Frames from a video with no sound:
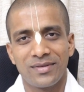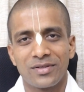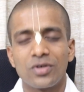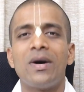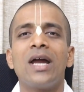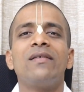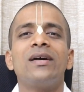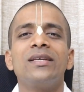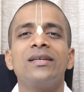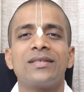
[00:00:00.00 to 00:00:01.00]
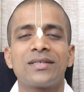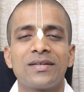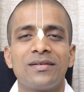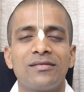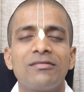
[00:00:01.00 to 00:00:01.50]
So Mayavadis,
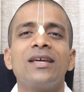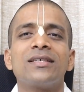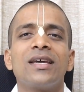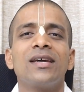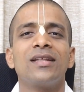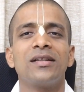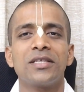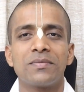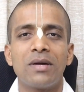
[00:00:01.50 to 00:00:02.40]
they say that this